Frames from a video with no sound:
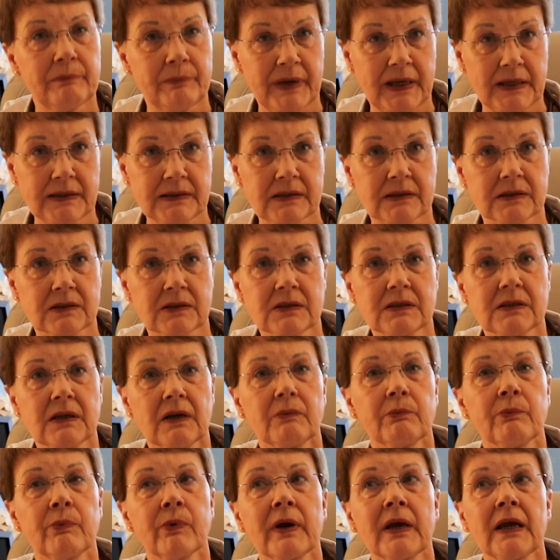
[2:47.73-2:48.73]
basis,
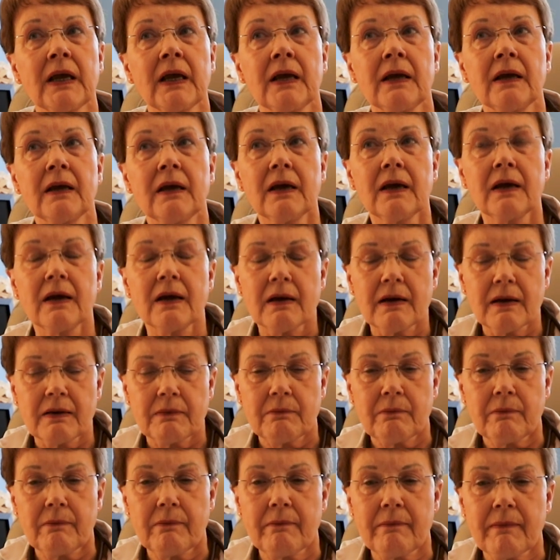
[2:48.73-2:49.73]
bringing
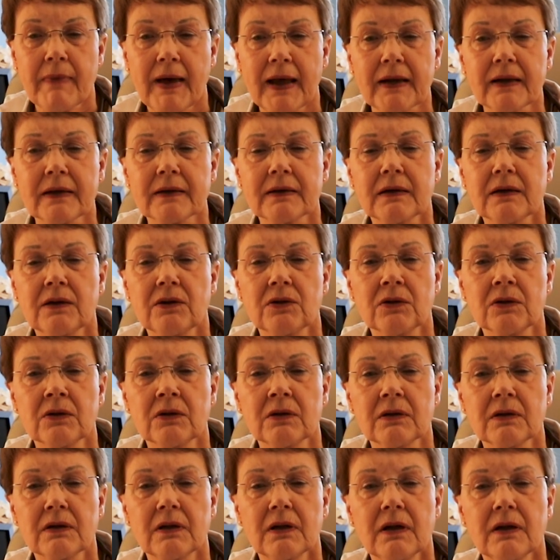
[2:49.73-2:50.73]

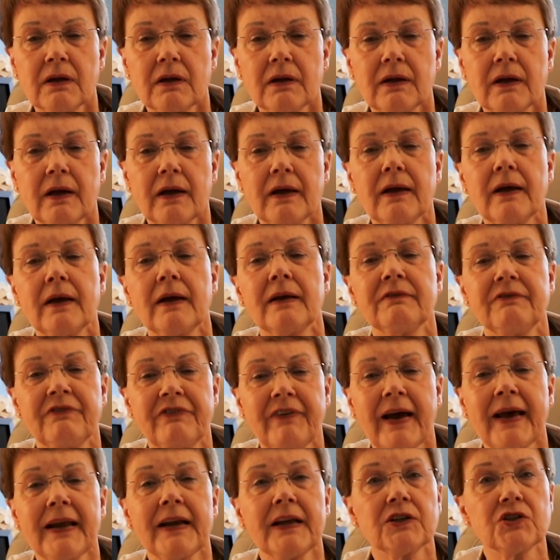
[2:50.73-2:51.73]
medical
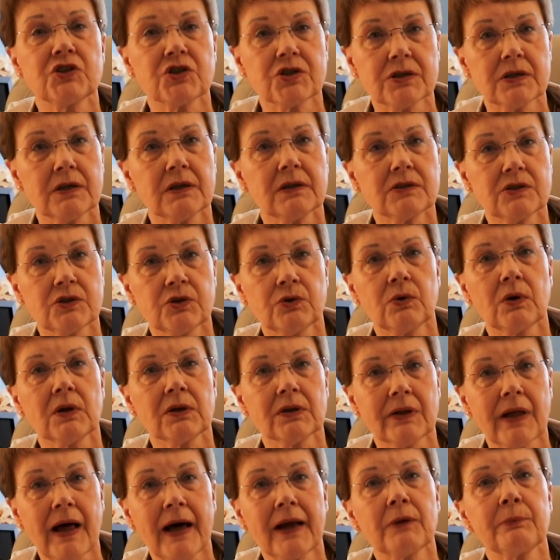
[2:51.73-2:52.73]
advantage to a
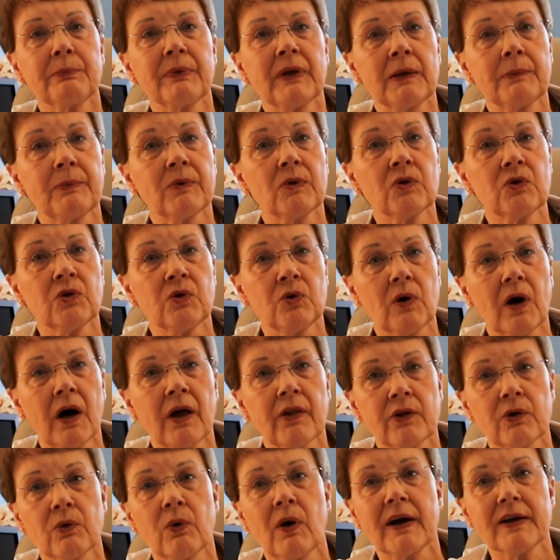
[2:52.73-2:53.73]
lot of people who
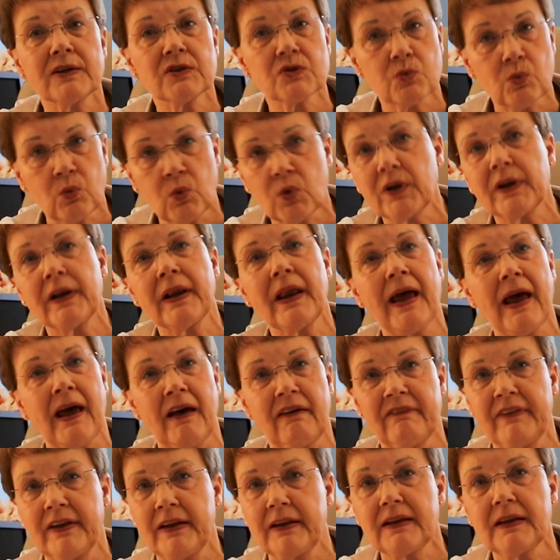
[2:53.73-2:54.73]
otherwise wouldn't
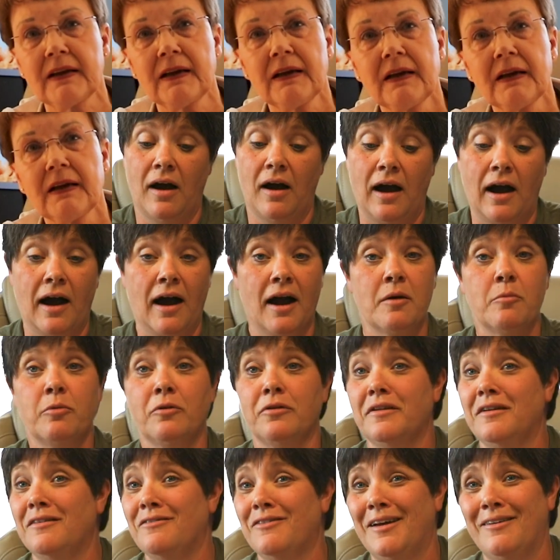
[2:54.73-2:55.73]
have it. I
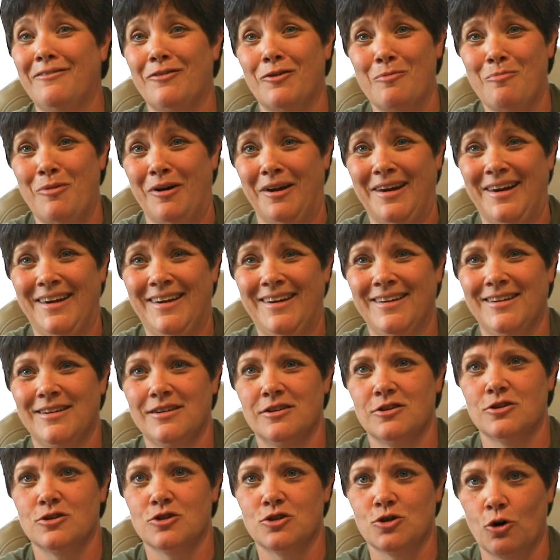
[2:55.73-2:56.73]
believe everybody
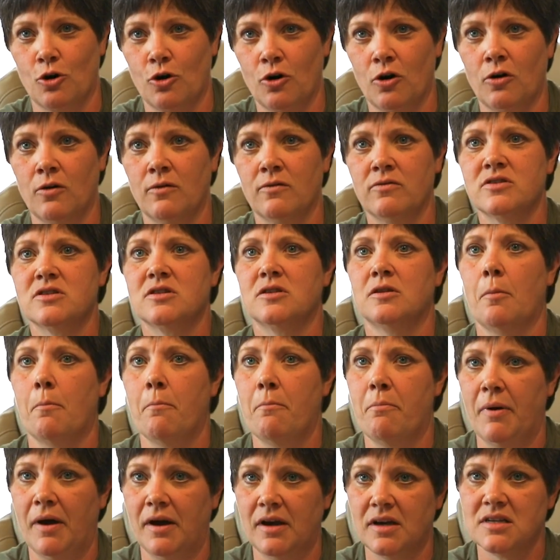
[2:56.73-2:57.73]
deserves the
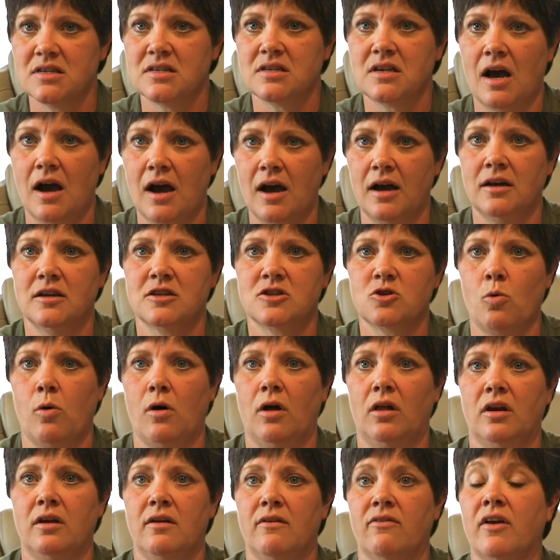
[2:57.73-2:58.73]
best, highest
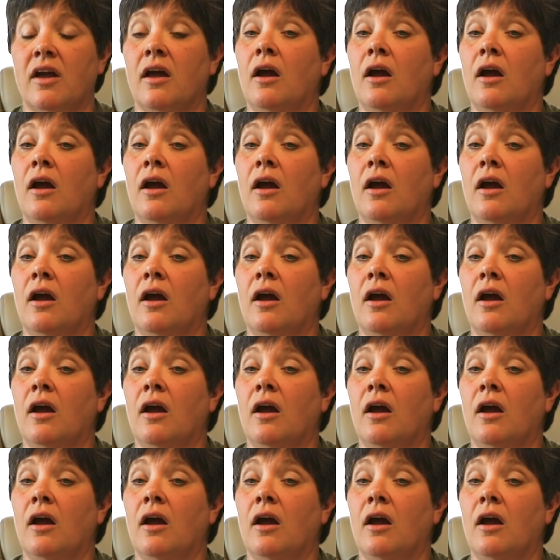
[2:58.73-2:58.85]
quality of